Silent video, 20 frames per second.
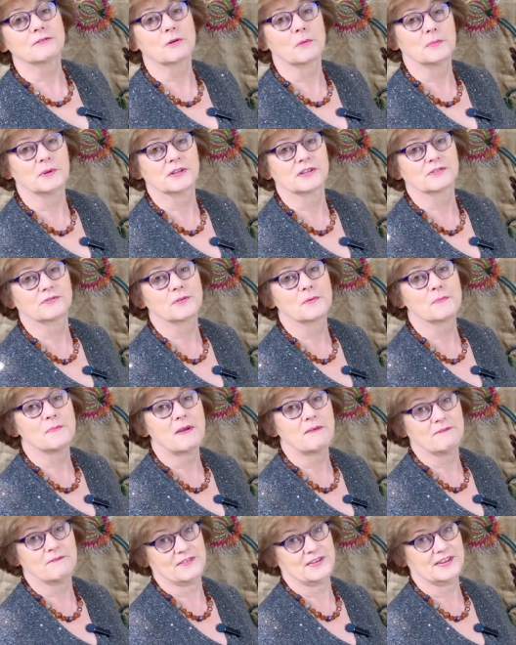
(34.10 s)
Roberts from
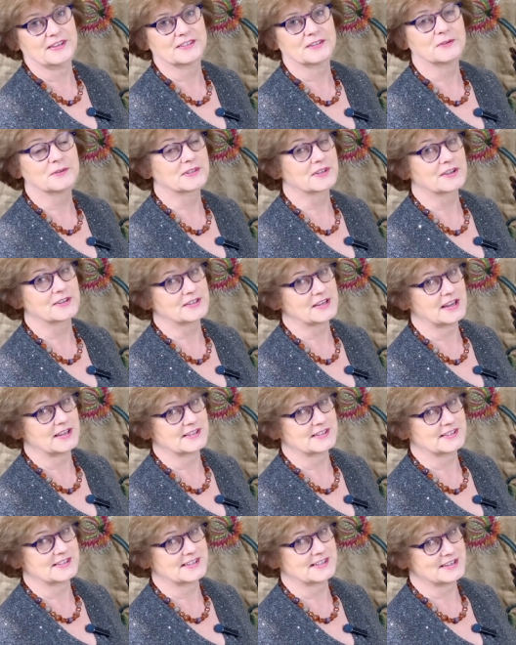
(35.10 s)
Memphis, who's our tech
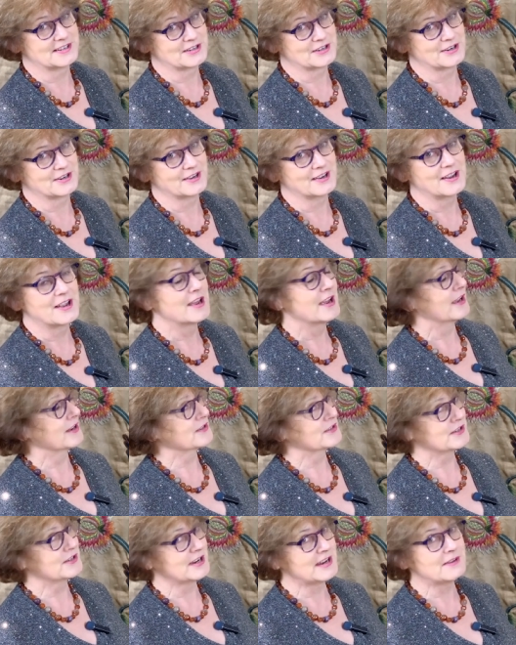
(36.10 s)
stitcher,
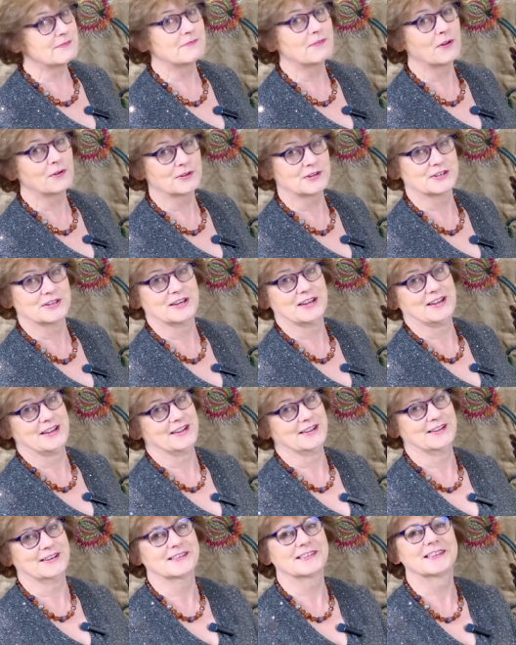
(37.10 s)
and she volunteered.